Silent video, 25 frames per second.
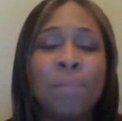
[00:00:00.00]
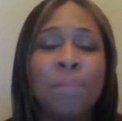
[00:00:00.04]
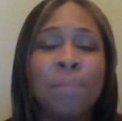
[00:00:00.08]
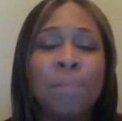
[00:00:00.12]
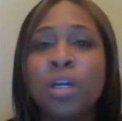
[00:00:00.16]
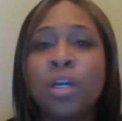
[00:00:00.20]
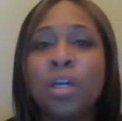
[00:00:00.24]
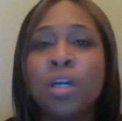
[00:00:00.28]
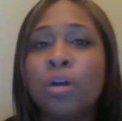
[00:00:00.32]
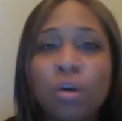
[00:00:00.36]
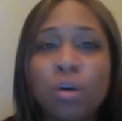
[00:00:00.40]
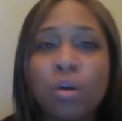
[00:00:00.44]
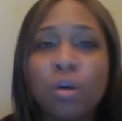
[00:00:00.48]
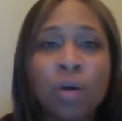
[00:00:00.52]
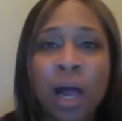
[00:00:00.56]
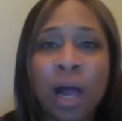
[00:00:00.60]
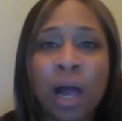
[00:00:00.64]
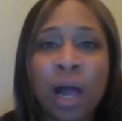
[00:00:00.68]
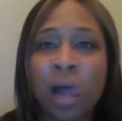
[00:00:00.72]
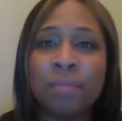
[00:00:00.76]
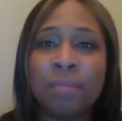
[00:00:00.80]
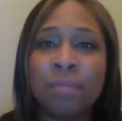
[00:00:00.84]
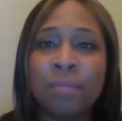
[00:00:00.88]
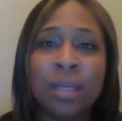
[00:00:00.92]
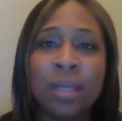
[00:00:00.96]
middle
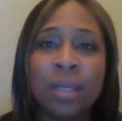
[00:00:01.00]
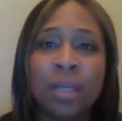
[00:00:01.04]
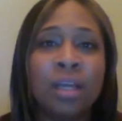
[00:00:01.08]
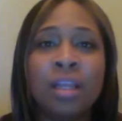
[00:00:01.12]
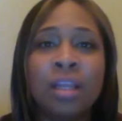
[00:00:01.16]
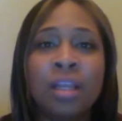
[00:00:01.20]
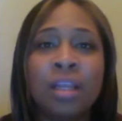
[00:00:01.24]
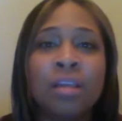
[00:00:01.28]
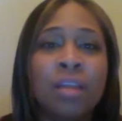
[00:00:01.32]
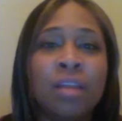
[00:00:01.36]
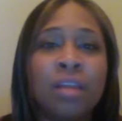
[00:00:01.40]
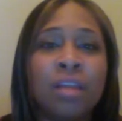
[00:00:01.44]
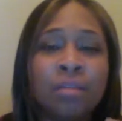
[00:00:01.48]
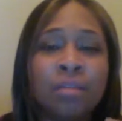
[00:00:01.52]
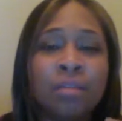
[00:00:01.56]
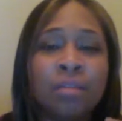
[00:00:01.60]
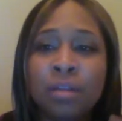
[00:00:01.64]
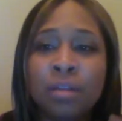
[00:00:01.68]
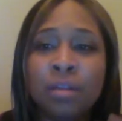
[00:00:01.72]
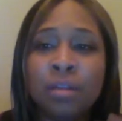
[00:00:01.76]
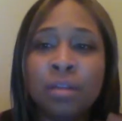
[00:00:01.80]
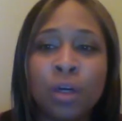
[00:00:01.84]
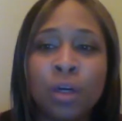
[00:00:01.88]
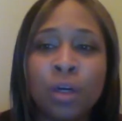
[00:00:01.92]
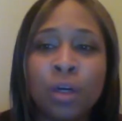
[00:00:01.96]

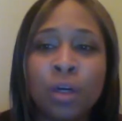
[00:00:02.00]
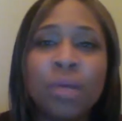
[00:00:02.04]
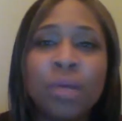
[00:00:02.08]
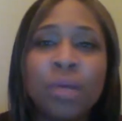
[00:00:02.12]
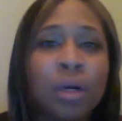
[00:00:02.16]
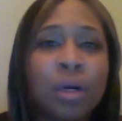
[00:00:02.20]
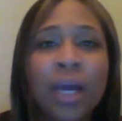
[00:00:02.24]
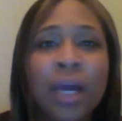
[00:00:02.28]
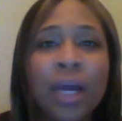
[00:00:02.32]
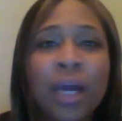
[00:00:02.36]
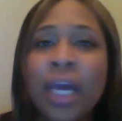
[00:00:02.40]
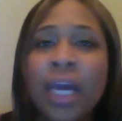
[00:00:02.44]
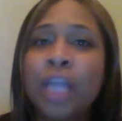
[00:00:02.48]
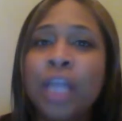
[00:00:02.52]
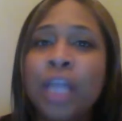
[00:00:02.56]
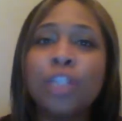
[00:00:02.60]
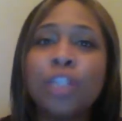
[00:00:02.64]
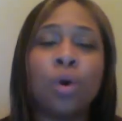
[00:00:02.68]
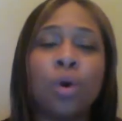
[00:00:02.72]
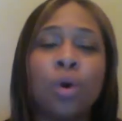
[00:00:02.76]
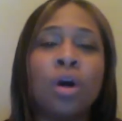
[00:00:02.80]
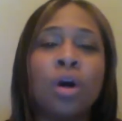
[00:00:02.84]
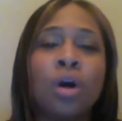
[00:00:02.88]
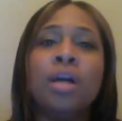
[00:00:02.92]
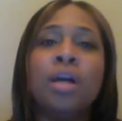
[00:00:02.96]
in middle age,
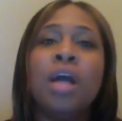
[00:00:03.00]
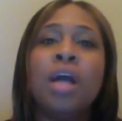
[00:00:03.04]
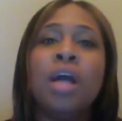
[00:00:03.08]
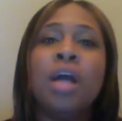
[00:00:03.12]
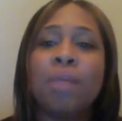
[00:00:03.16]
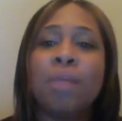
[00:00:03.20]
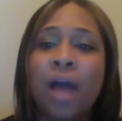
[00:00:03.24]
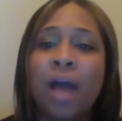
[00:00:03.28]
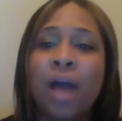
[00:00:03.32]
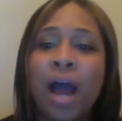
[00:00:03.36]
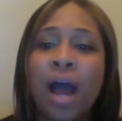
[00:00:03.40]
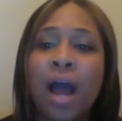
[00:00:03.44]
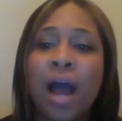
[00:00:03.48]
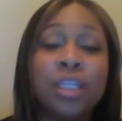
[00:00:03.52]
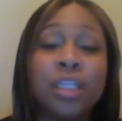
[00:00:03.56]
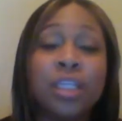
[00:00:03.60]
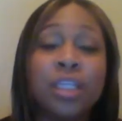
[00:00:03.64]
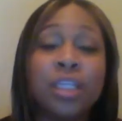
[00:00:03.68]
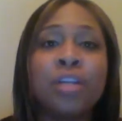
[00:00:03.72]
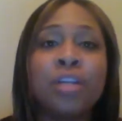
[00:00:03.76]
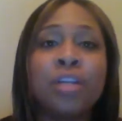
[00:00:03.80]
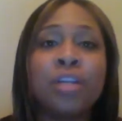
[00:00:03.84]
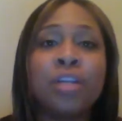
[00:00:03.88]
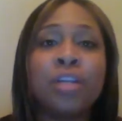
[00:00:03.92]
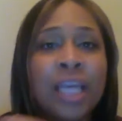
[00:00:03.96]
or perhaps
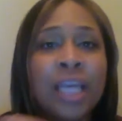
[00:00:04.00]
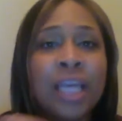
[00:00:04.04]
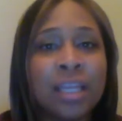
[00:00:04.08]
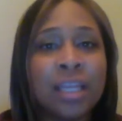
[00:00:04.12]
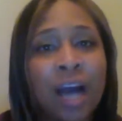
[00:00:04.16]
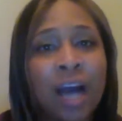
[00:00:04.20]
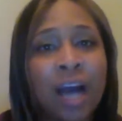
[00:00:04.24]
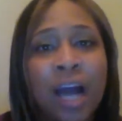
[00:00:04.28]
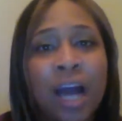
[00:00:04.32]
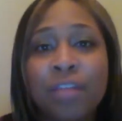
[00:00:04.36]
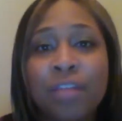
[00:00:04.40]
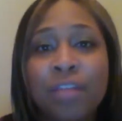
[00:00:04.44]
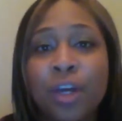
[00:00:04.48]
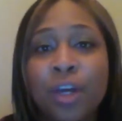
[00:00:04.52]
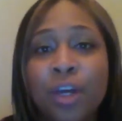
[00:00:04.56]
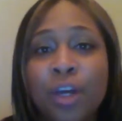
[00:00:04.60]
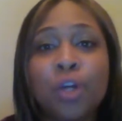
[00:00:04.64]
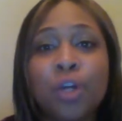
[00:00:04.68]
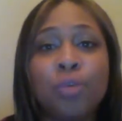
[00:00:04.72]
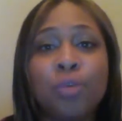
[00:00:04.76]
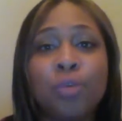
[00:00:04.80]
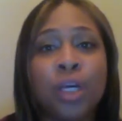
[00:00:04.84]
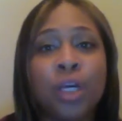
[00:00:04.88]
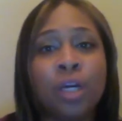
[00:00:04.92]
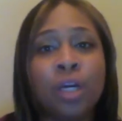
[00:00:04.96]
they're like at the height of their
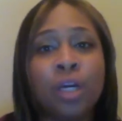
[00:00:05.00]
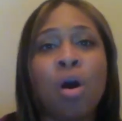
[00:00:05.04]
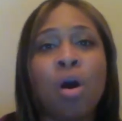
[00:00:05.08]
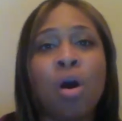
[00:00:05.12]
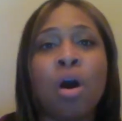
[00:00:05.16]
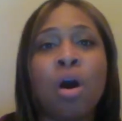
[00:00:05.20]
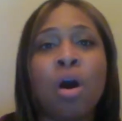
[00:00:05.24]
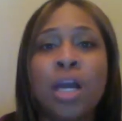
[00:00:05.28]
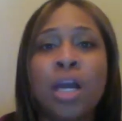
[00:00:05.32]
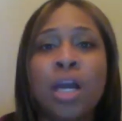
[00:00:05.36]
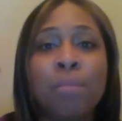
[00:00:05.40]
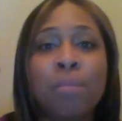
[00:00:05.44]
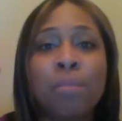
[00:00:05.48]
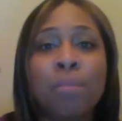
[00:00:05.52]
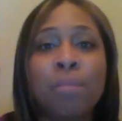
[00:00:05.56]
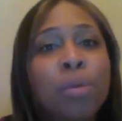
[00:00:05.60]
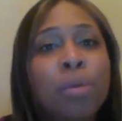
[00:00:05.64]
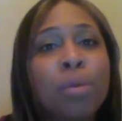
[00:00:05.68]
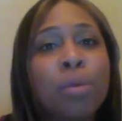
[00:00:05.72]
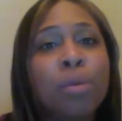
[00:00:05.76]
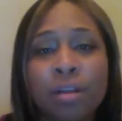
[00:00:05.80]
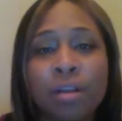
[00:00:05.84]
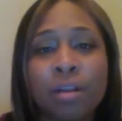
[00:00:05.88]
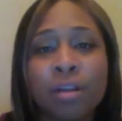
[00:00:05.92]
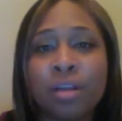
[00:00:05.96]
career or in the
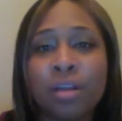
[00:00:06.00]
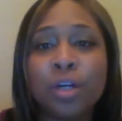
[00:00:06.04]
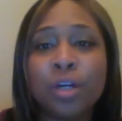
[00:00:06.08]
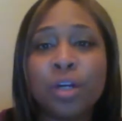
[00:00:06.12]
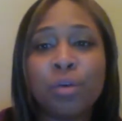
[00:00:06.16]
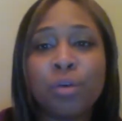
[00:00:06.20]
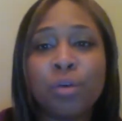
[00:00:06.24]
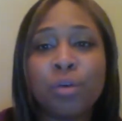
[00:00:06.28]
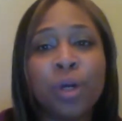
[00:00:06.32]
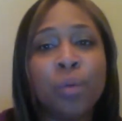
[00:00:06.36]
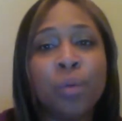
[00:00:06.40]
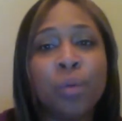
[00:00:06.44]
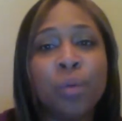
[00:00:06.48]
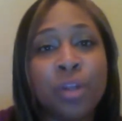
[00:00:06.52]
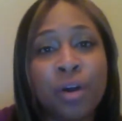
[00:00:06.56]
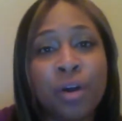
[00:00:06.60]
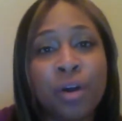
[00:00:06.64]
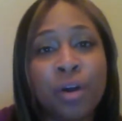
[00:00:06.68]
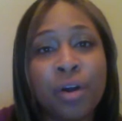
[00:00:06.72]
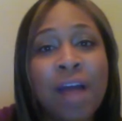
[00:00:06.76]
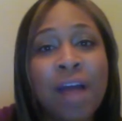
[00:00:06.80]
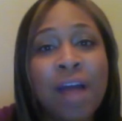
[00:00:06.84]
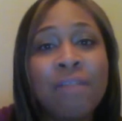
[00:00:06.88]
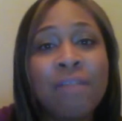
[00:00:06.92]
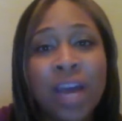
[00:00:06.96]
middle part of their career where
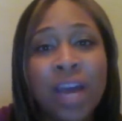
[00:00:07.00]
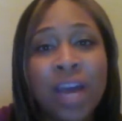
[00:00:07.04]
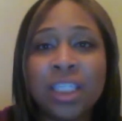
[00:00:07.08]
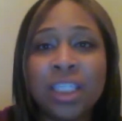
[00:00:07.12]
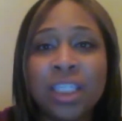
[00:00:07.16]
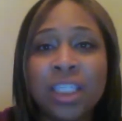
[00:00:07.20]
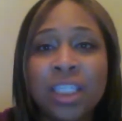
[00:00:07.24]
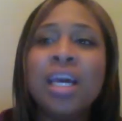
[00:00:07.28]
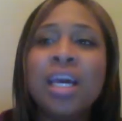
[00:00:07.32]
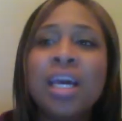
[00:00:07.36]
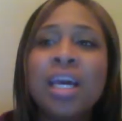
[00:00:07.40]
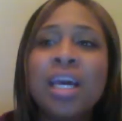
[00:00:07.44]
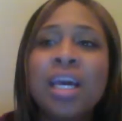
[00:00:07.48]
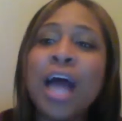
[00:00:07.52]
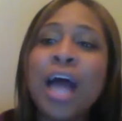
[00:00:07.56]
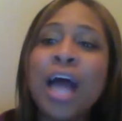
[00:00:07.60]
they're advancing.